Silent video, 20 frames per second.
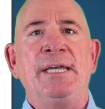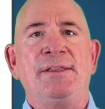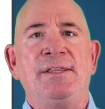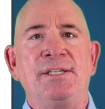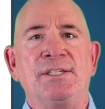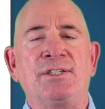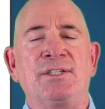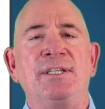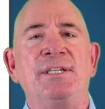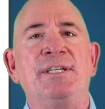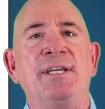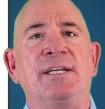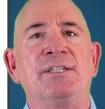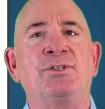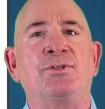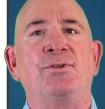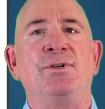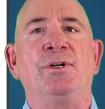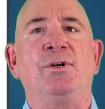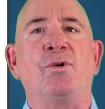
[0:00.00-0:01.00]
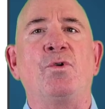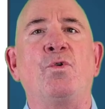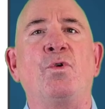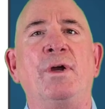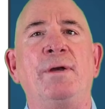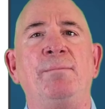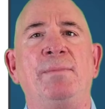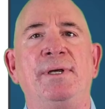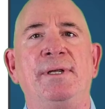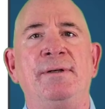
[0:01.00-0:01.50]
this industrial
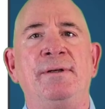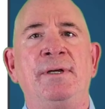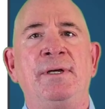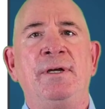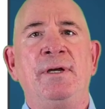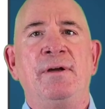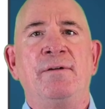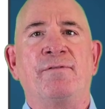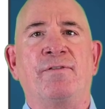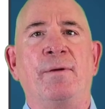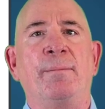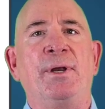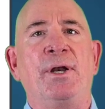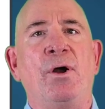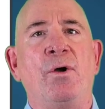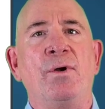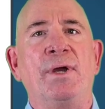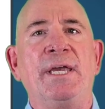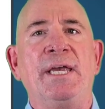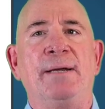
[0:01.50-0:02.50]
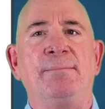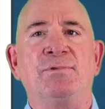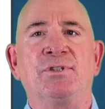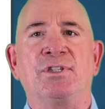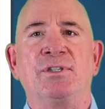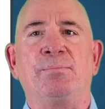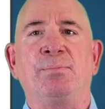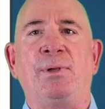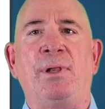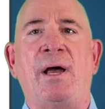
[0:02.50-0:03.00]
equipment from an OEM
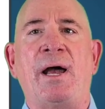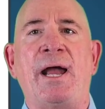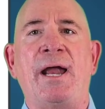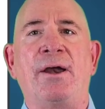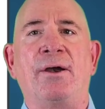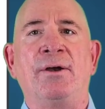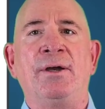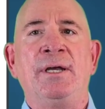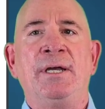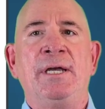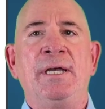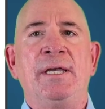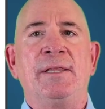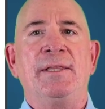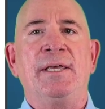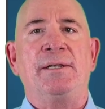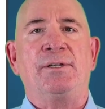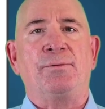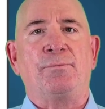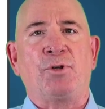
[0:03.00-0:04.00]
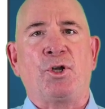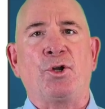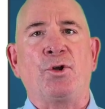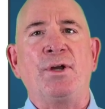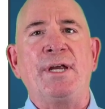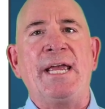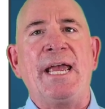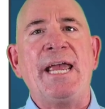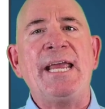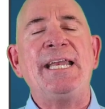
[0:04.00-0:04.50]
supplier that
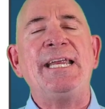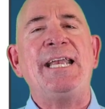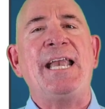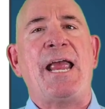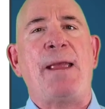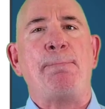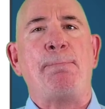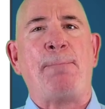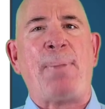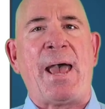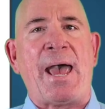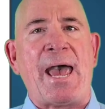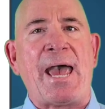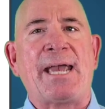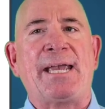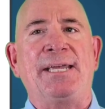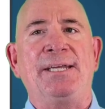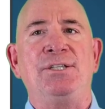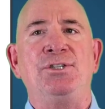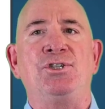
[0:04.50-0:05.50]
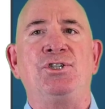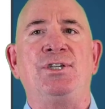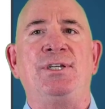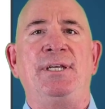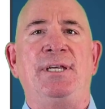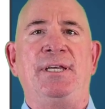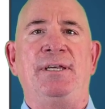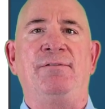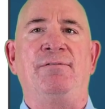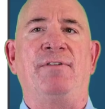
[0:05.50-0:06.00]
created a packaged
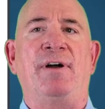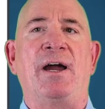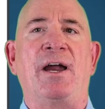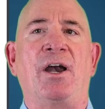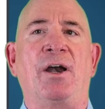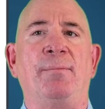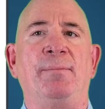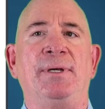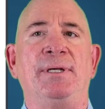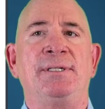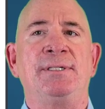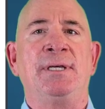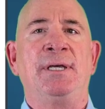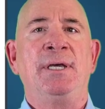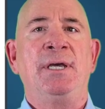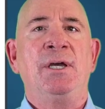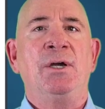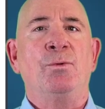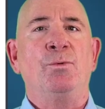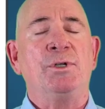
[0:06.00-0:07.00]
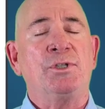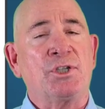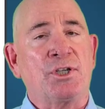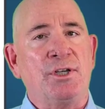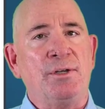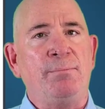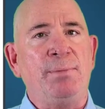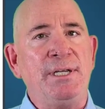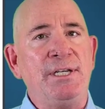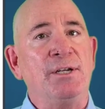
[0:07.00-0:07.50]
environment which
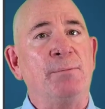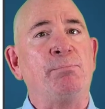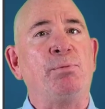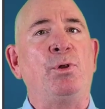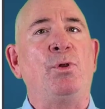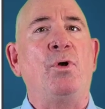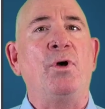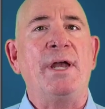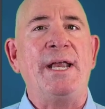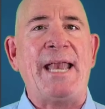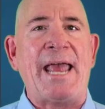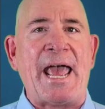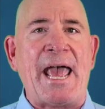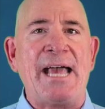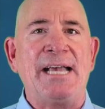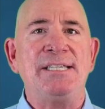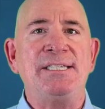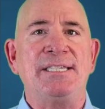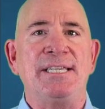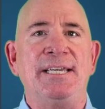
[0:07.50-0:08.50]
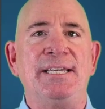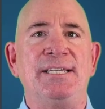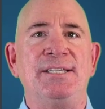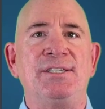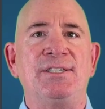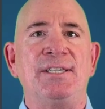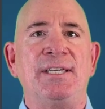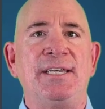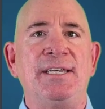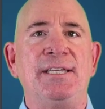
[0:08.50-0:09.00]
could be deployed as
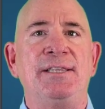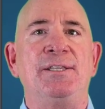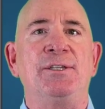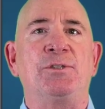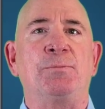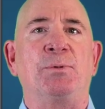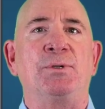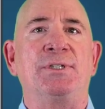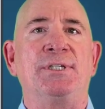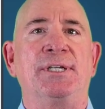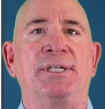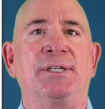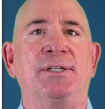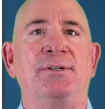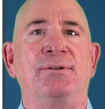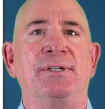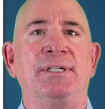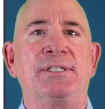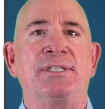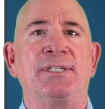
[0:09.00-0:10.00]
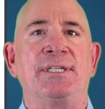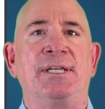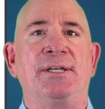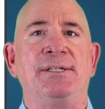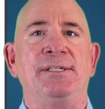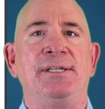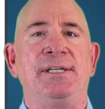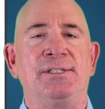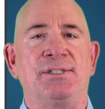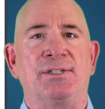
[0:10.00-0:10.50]
is in this particular
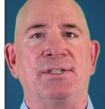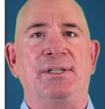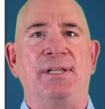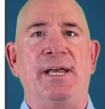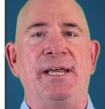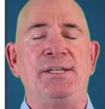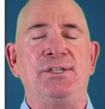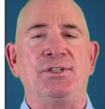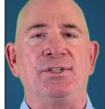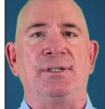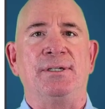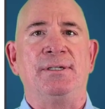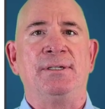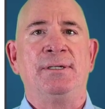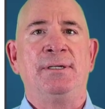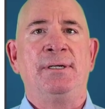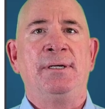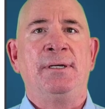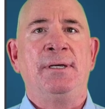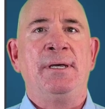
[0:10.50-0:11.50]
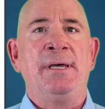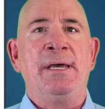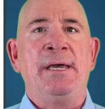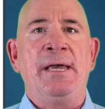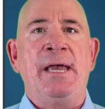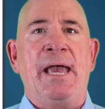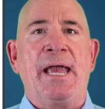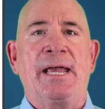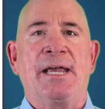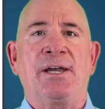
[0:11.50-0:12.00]
installation.
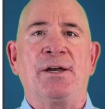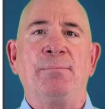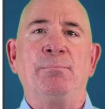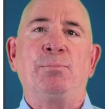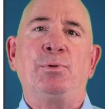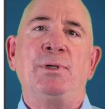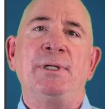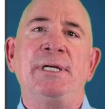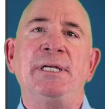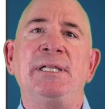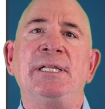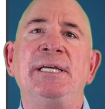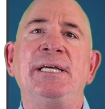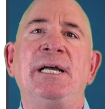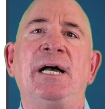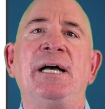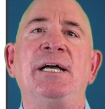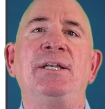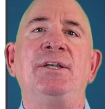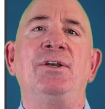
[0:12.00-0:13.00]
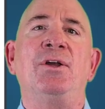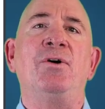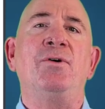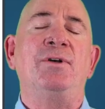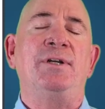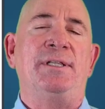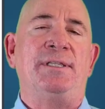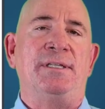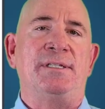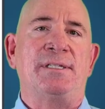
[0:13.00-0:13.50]
And completely
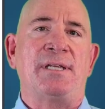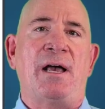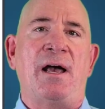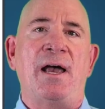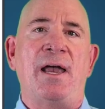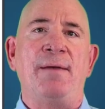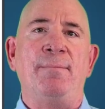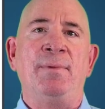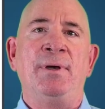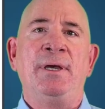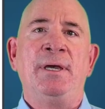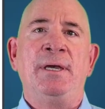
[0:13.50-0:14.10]
unknown at the time,